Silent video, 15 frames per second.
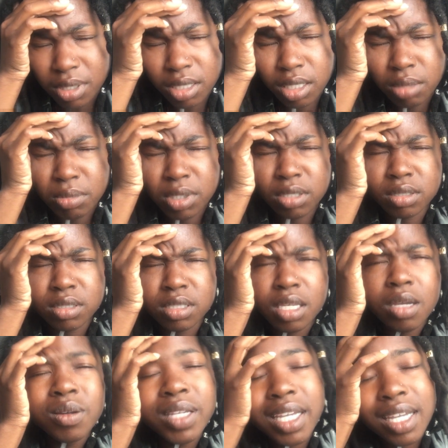
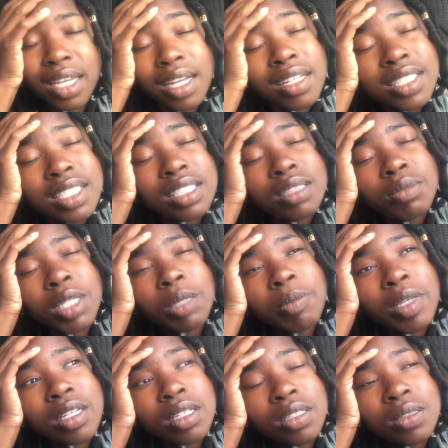Emails. Oh yeah, I some
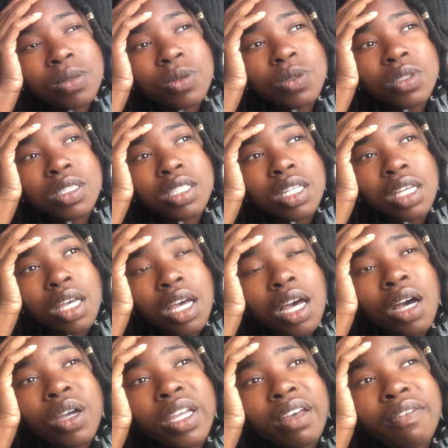emails.
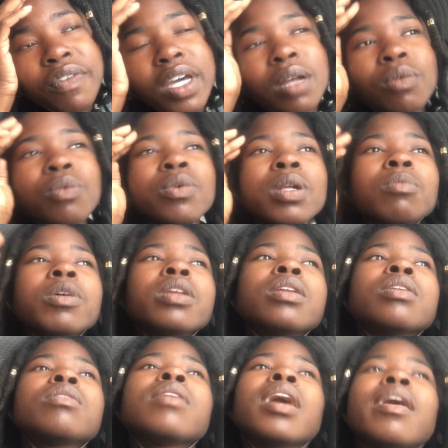Oh yeah, out what I'm gonna
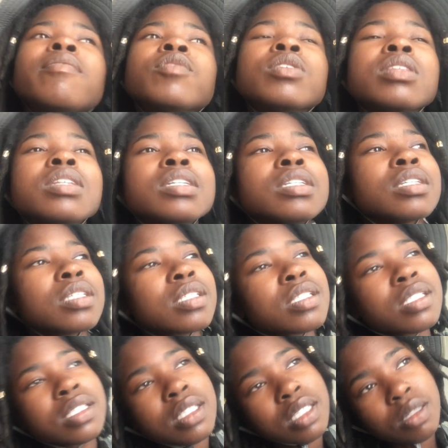do after this.
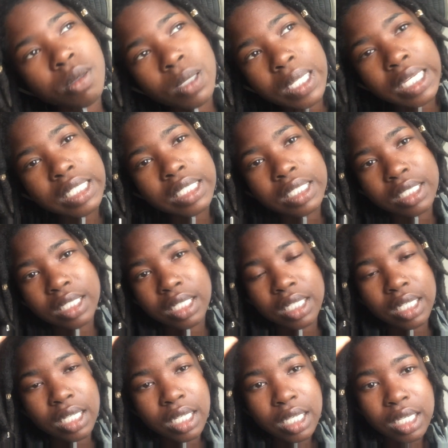You know, like
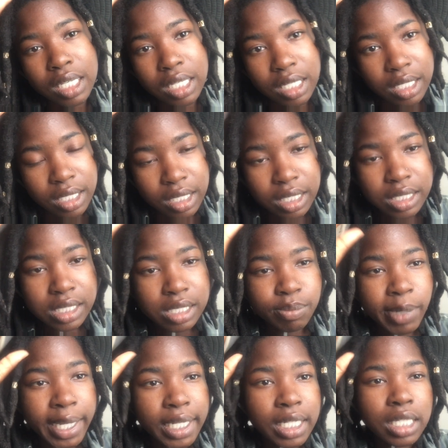
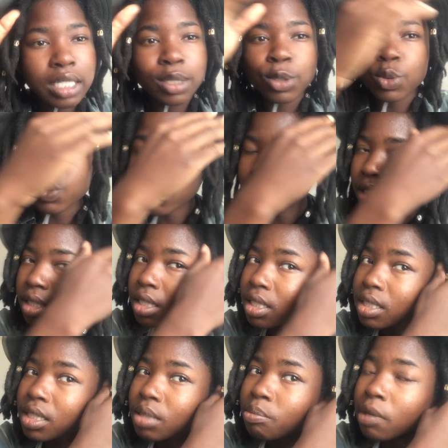some ideas
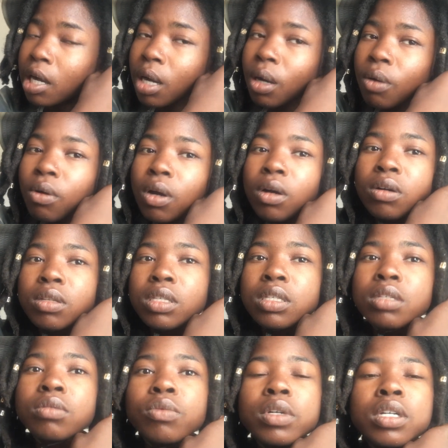running, the ball
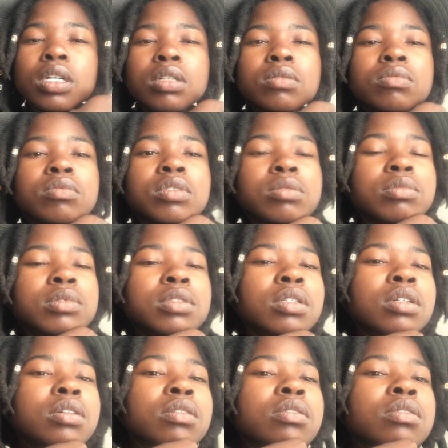rolling, work on some
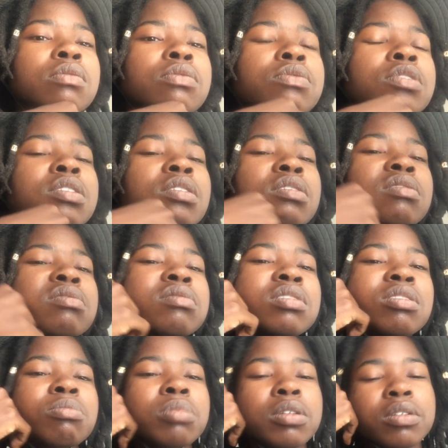stuff, you know,
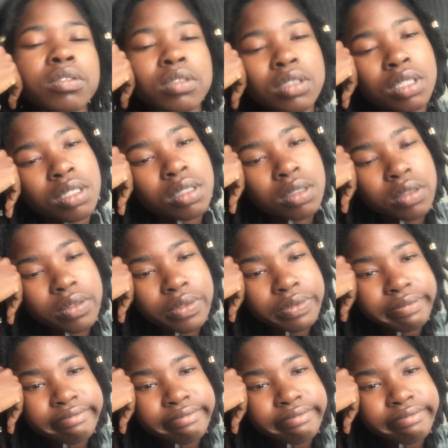computer stuff.